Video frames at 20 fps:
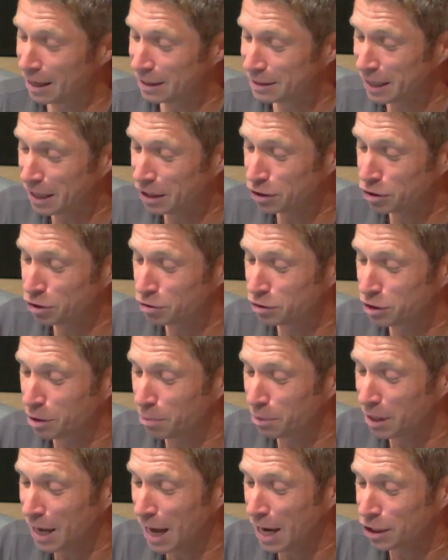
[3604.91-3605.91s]
Take us through
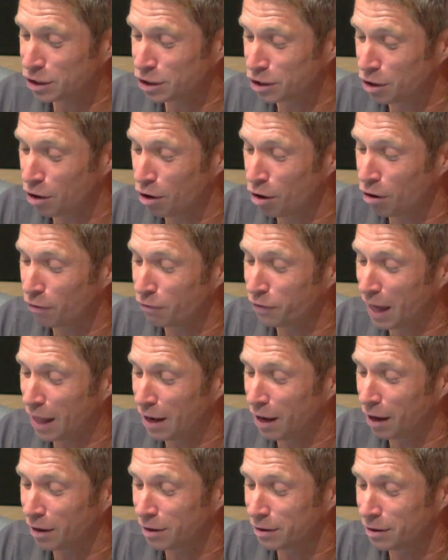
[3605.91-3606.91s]
some of the action of
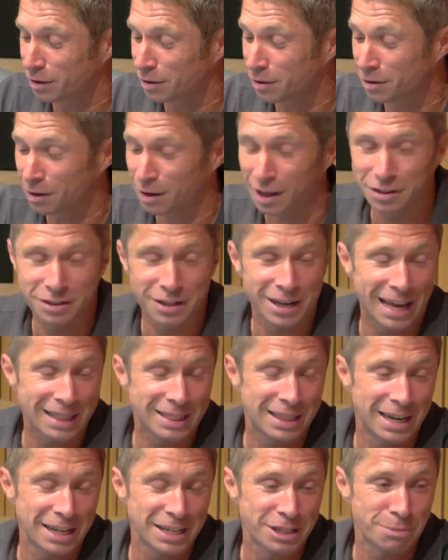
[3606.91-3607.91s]
that London
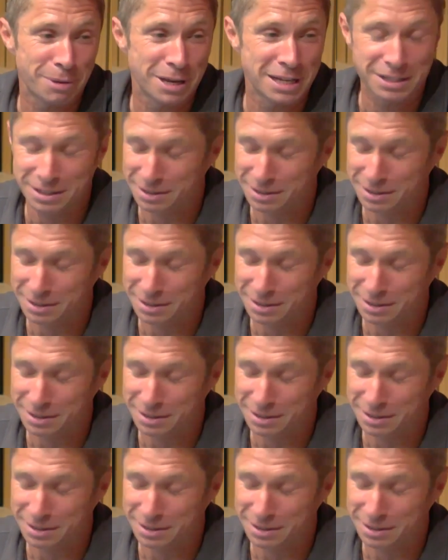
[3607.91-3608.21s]
Athletics meet.